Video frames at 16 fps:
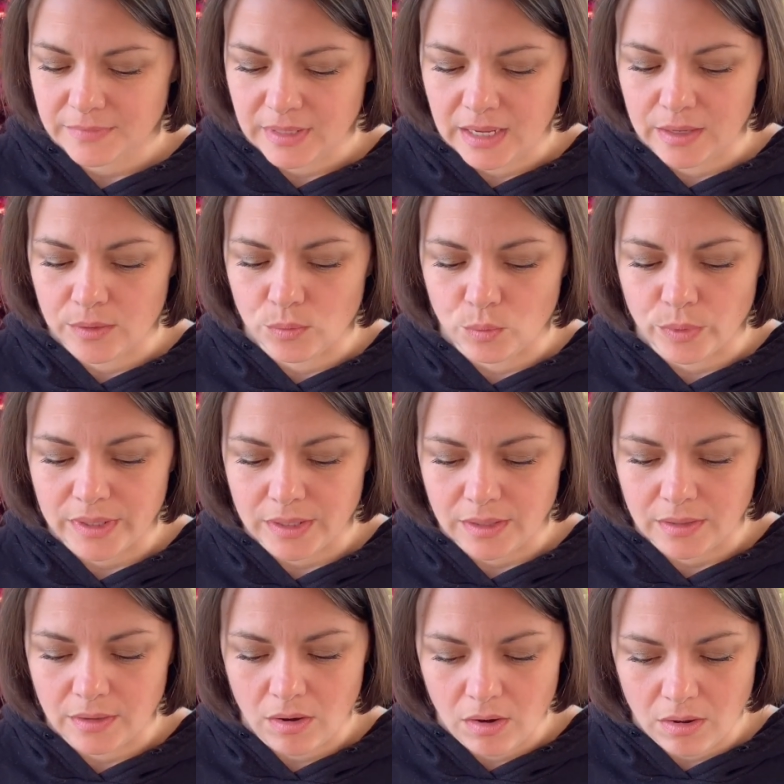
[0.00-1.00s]
And
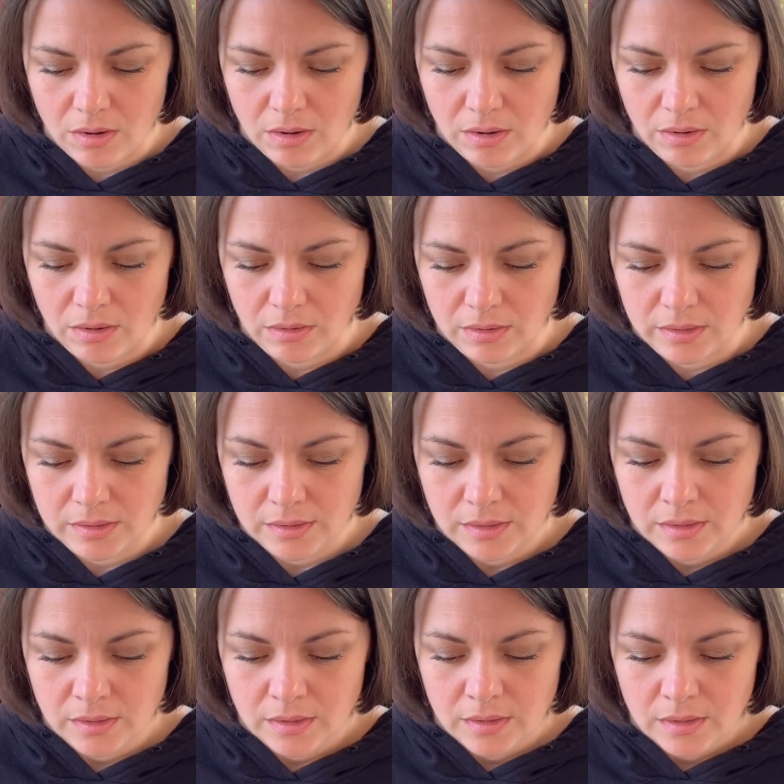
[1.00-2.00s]
we all
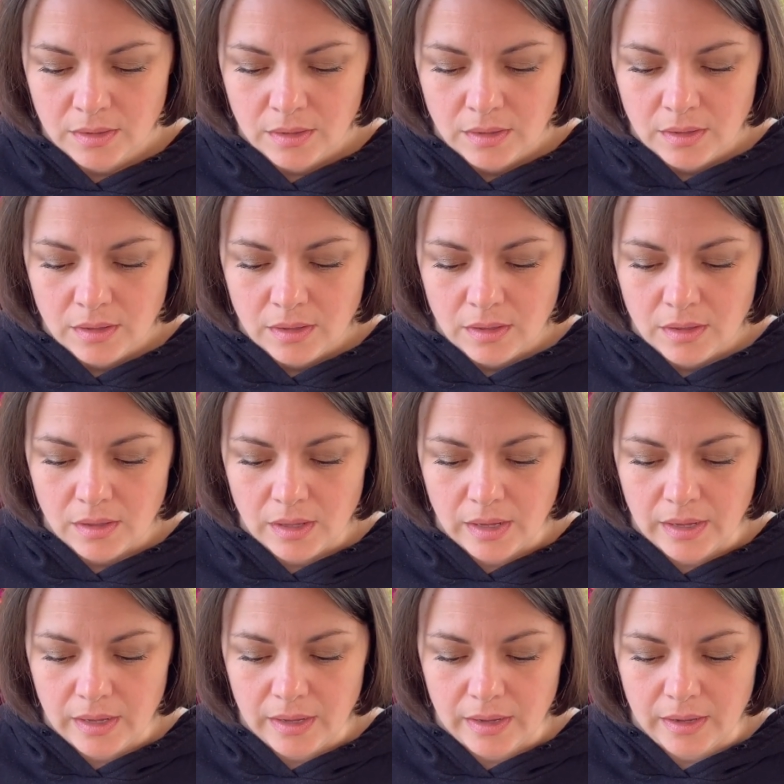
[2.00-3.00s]

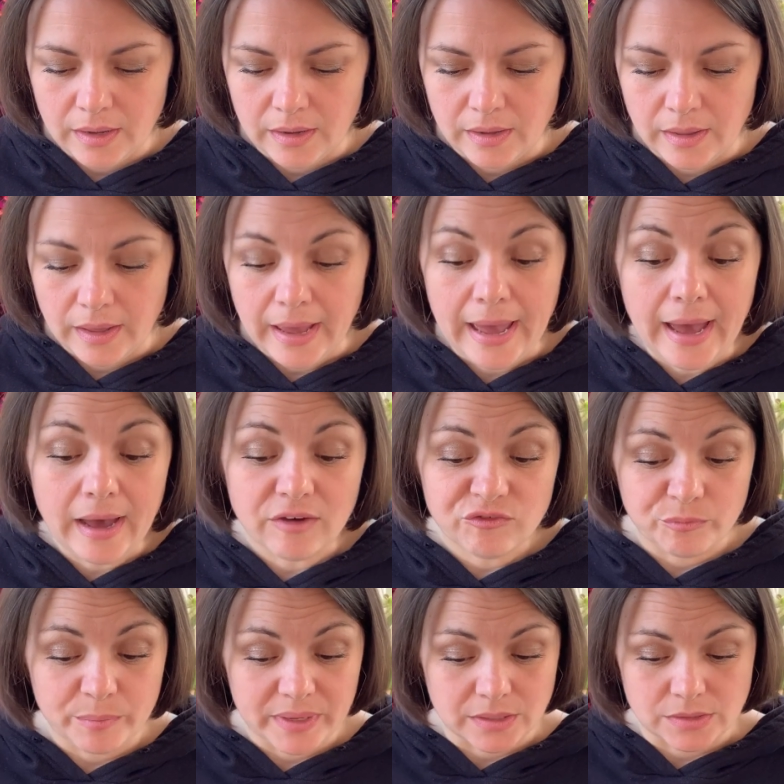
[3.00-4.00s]

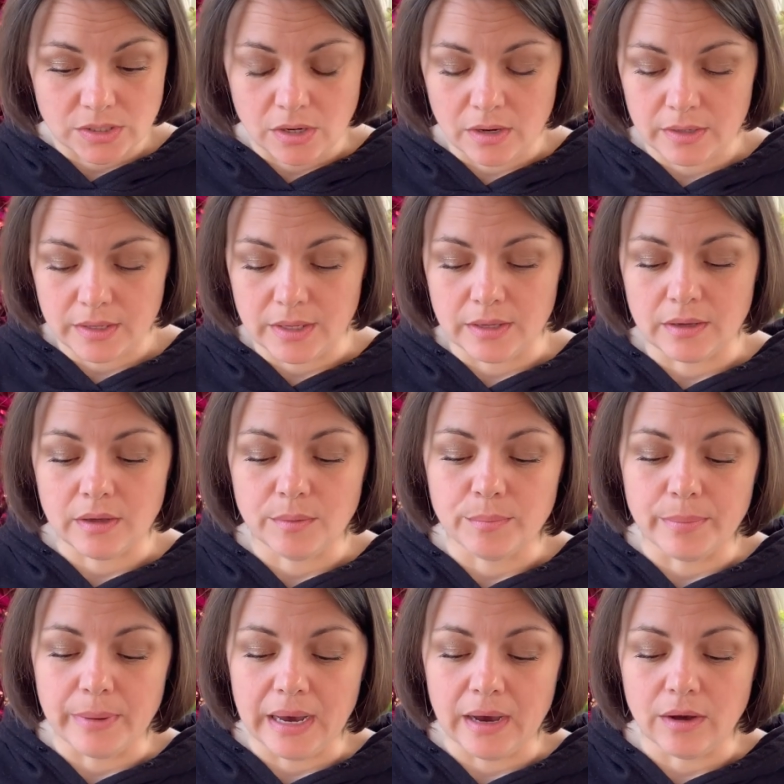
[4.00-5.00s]
have been talking
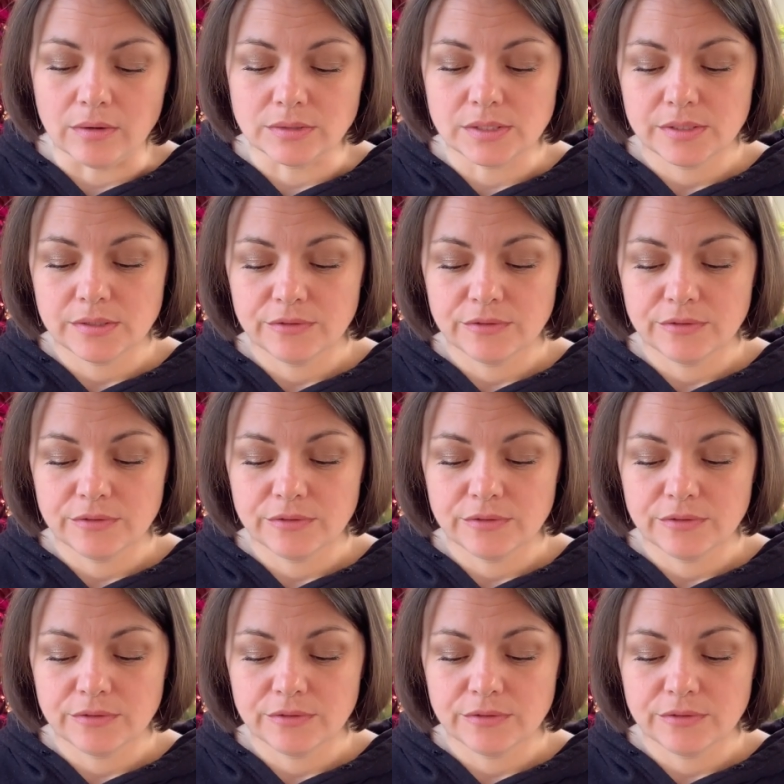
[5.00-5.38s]
about